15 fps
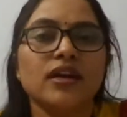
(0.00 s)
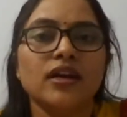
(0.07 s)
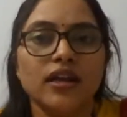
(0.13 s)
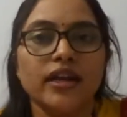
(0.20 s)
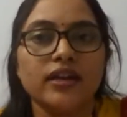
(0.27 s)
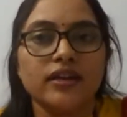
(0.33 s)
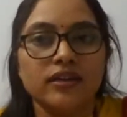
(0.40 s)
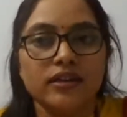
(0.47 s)

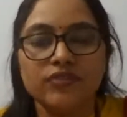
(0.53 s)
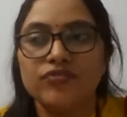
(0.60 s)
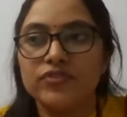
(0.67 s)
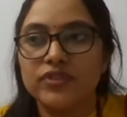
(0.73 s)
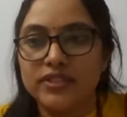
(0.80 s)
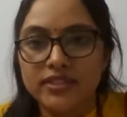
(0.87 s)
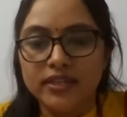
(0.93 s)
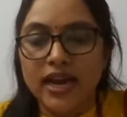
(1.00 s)
like
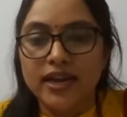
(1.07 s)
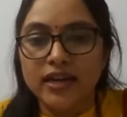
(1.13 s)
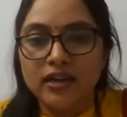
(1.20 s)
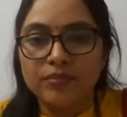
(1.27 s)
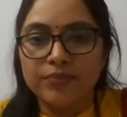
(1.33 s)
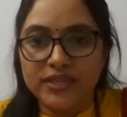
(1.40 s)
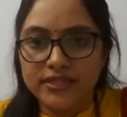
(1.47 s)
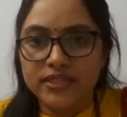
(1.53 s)
if child
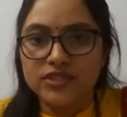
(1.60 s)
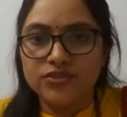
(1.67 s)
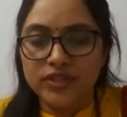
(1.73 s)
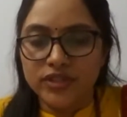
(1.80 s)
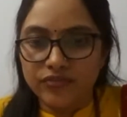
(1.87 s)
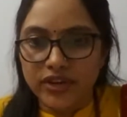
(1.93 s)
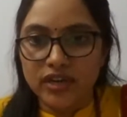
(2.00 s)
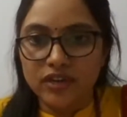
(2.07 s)
presents with a
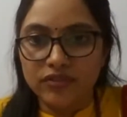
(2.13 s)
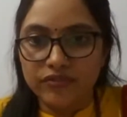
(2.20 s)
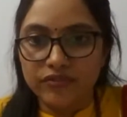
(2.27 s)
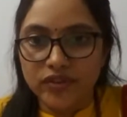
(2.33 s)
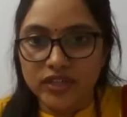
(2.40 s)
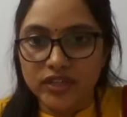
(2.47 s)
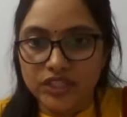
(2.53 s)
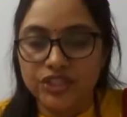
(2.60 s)
fungal
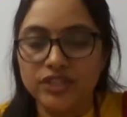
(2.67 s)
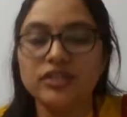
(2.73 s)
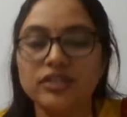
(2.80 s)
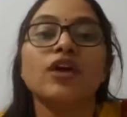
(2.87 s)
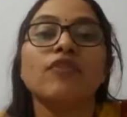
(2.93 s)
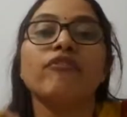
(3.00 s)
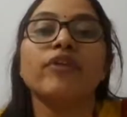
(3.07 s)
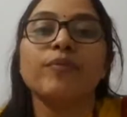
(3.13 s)
infection,
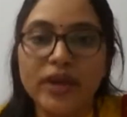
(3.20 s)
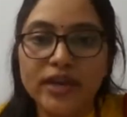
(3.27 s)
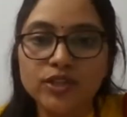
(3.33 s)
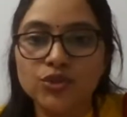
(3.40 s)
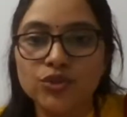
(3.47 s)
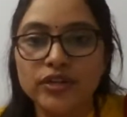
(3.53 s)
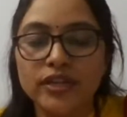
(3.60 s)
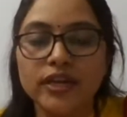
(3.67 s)
we make
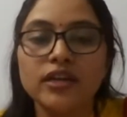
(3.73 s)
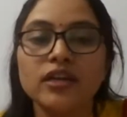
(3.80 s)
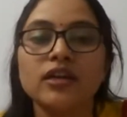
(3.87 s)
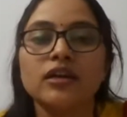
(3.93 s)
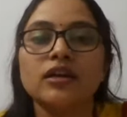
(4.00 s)
sure that,